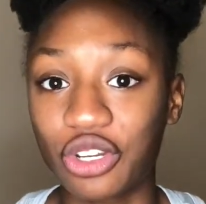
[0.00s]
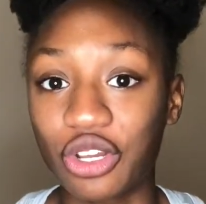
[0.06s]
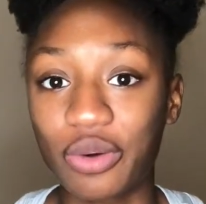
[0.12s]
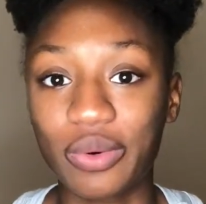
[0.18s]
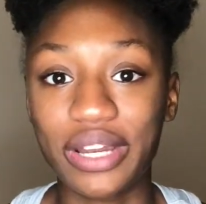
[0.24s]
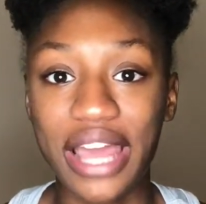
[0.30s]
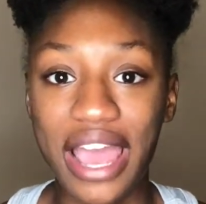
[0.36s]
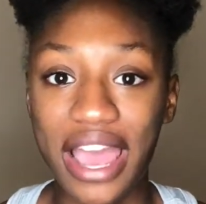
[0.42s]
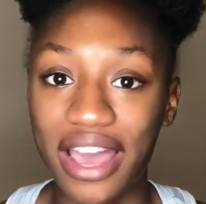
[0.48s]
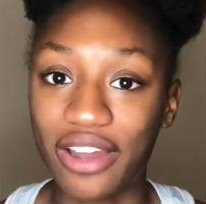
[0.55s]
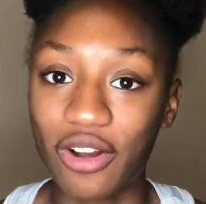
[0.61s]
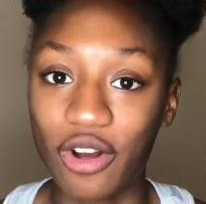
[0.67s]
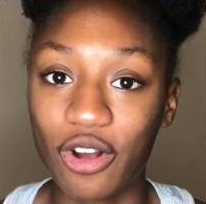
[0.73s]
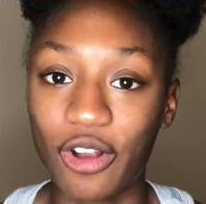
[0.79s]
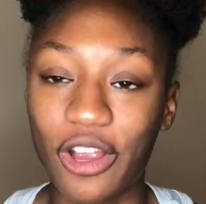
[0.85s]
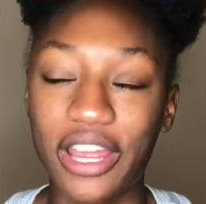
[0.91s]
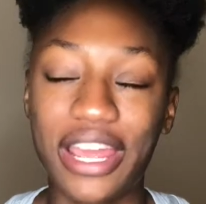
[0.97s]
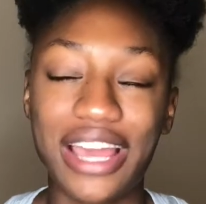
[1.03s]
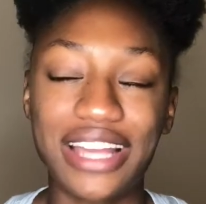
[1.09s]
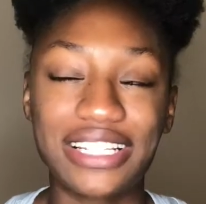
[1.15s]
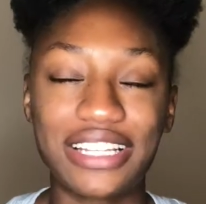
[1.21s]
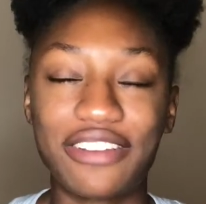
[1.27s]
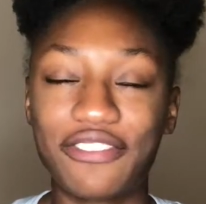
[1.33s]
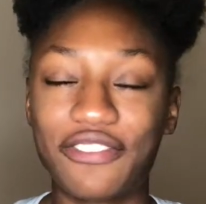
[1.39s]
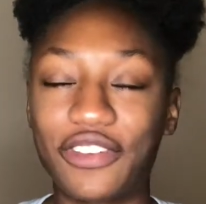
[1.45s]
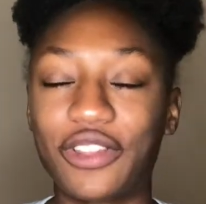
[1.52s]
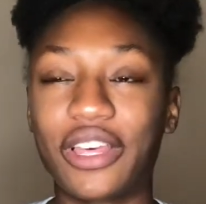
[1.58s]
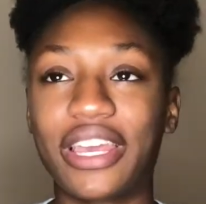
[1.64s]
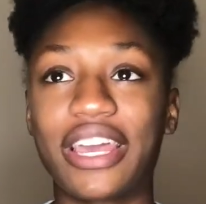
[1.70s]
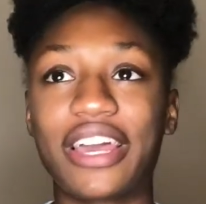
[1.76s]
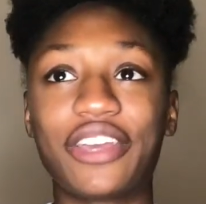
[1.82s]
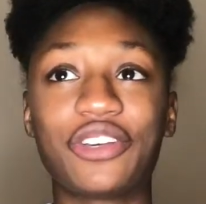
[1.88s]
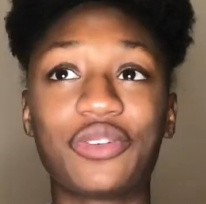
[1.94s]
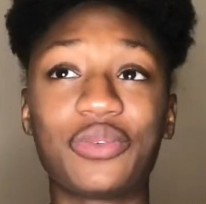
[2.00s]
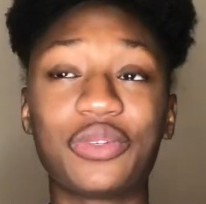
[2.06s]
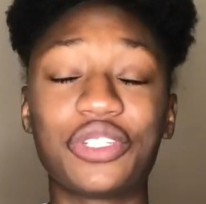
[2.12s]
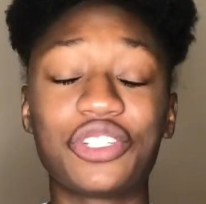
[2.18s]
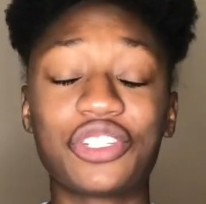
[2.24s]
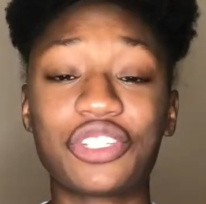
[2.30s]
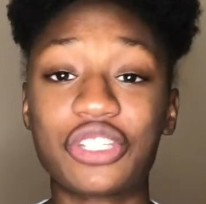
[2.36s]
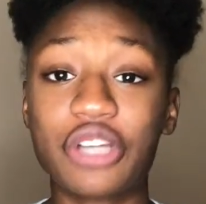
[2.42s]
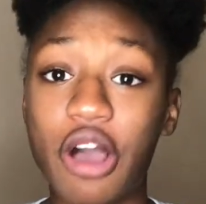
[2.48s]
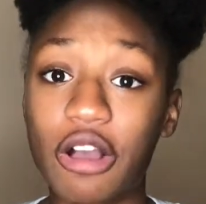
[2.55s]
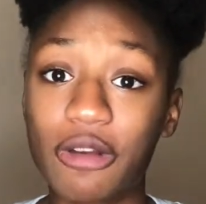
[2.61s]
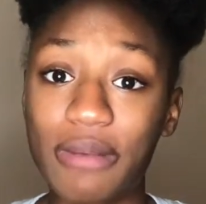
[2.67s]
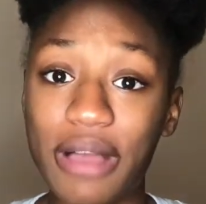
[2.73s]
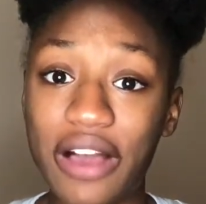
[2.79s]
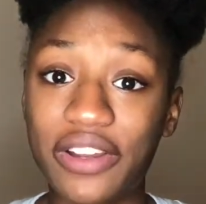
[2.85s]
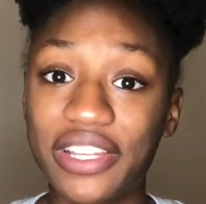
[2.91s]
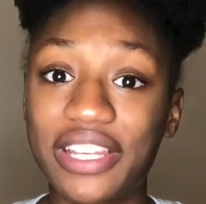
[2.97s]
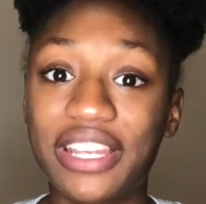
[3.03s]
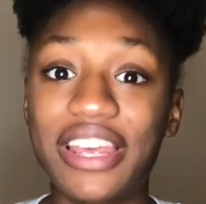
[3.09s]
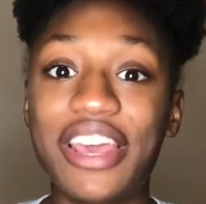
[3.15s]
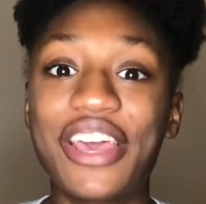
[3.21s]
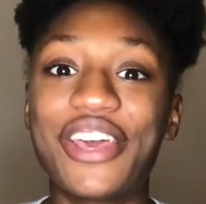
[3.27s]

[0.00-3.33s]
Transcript: No one had RA. I didn't feel like I could really just talk about it.